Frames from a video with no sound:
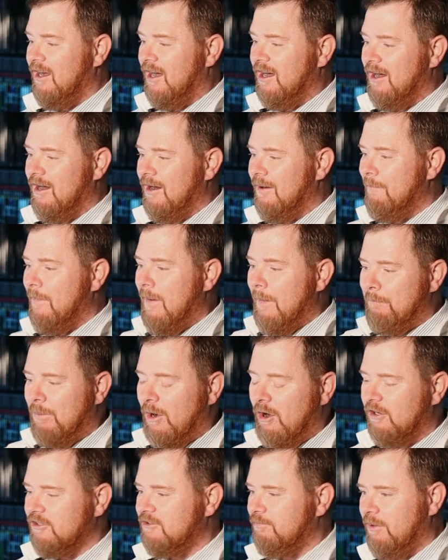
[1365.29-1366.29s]

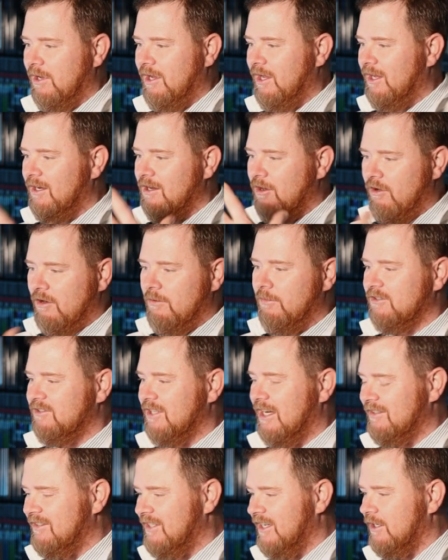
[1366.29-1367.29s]
Ball speed, almost
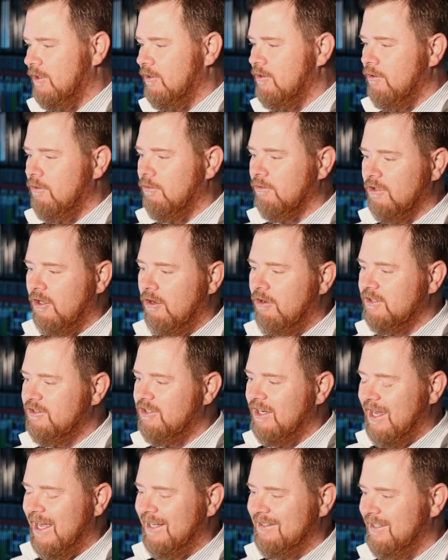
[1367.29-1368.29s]
identical. Launch,
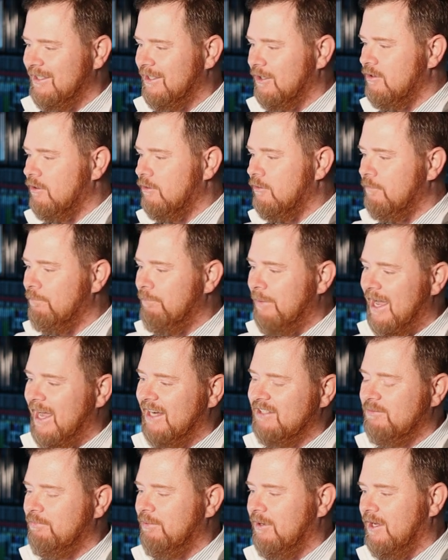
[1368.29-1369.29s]
identical.
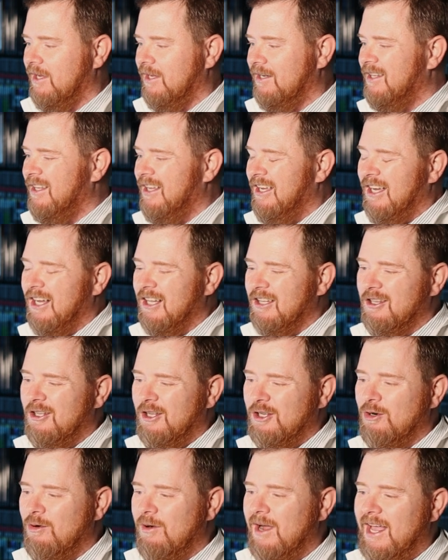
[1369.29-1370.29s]
Backspin, a
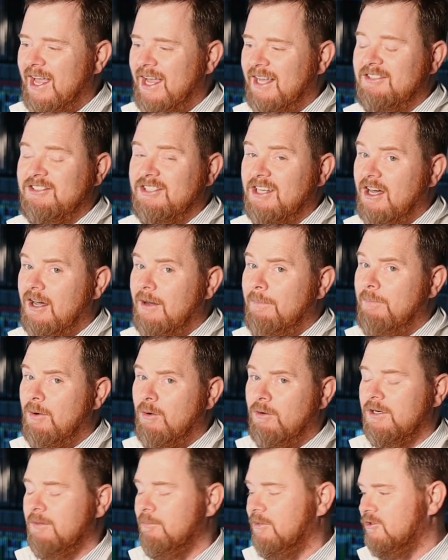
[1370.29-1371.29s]
little edge up
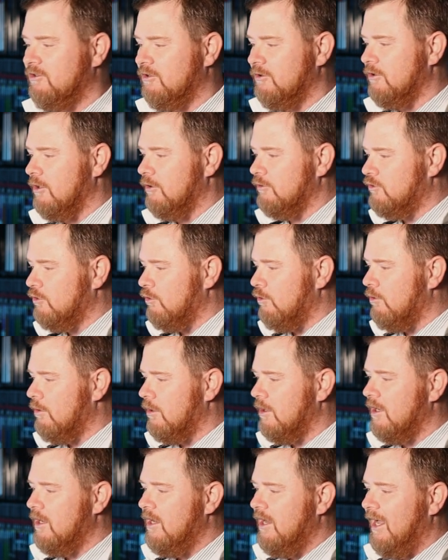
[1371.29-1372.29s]
on a Mizuno
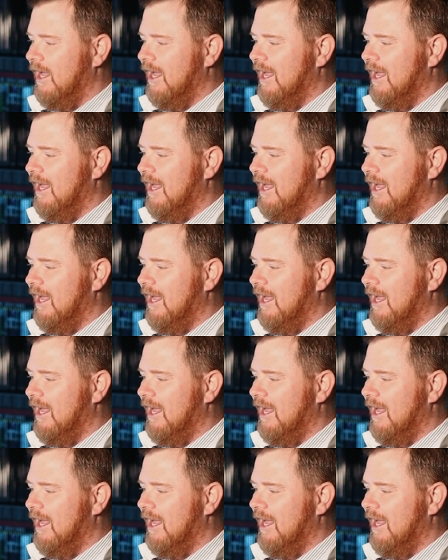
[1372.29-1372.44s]
Tour.